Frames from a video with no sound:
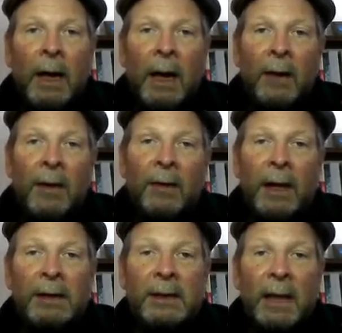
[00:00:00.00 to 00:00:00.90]
And then they
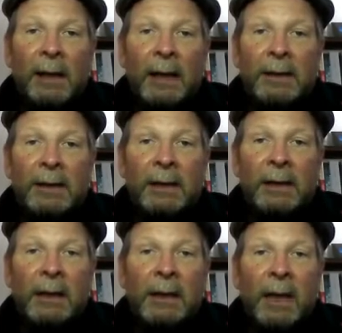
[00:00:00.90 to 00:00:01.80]
say, let
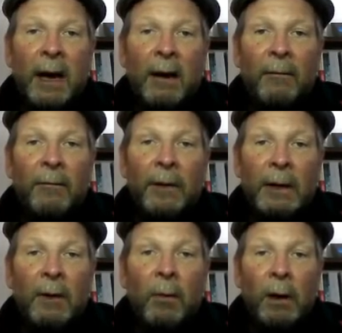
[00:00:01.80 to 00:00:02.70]
DEF
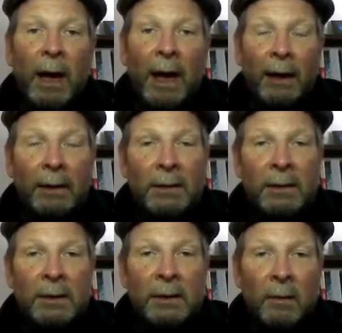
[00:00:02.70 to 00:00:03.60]
equal
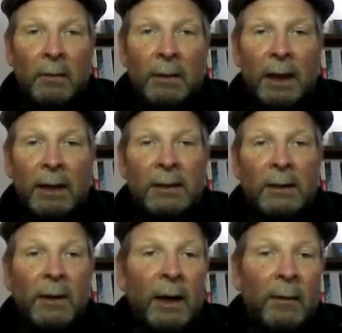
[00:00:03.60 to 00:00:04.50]
X. Okay, so
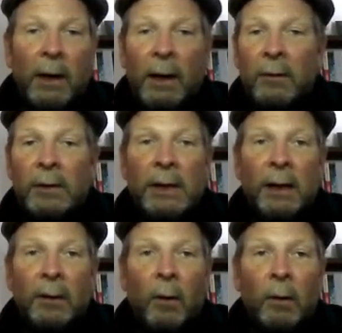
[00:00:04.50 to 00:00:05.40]
now that we understand the whole